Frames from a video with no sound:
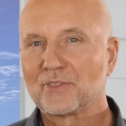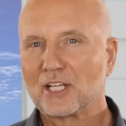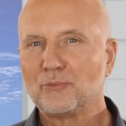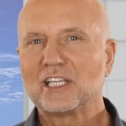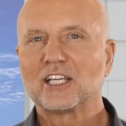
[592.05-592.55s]

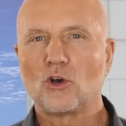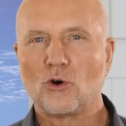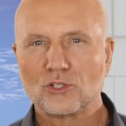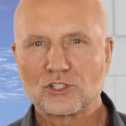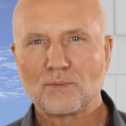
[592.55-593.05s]
that we can
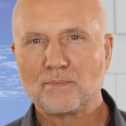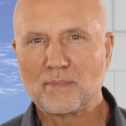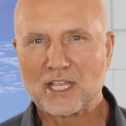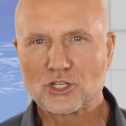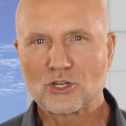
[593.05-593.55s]
also
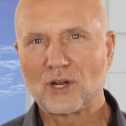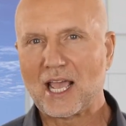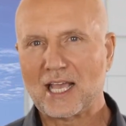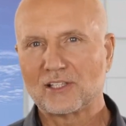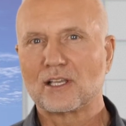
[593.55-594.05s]

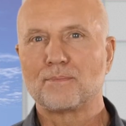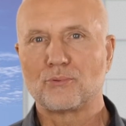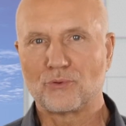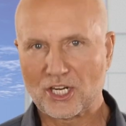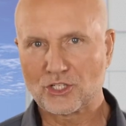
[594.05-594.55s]
measure as a
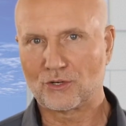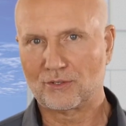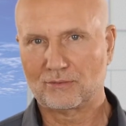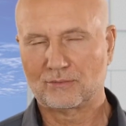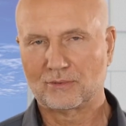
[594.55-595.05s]
pressure.